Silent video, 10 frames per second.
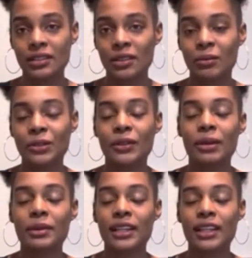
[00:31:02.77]
When you're
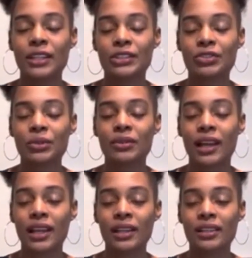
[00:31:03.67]
emanating your true
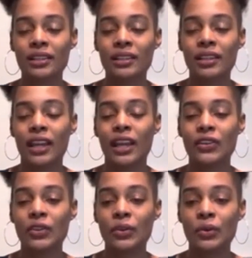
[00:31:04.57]
light and
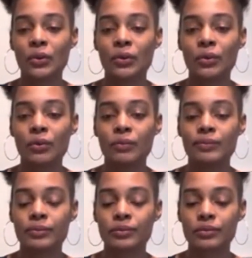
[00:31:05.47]
you
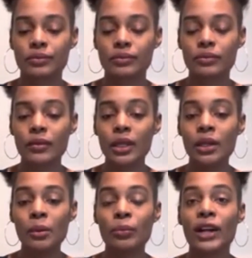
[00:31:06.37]

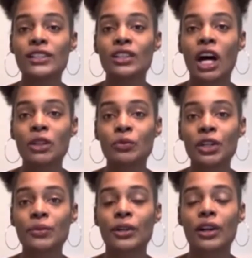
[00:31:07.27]
press
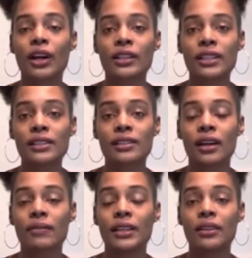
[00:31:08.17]
onward regardless
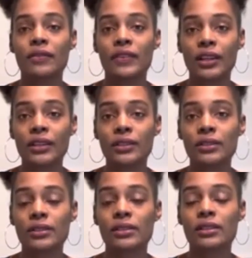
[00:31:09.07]
of any
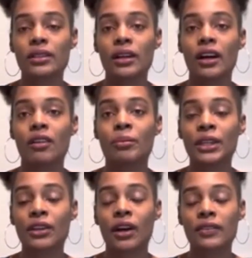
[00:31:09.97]
fears of being
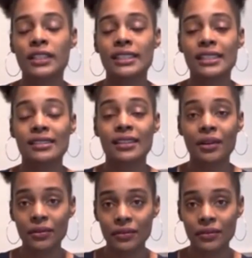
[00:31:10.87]
your authentic self,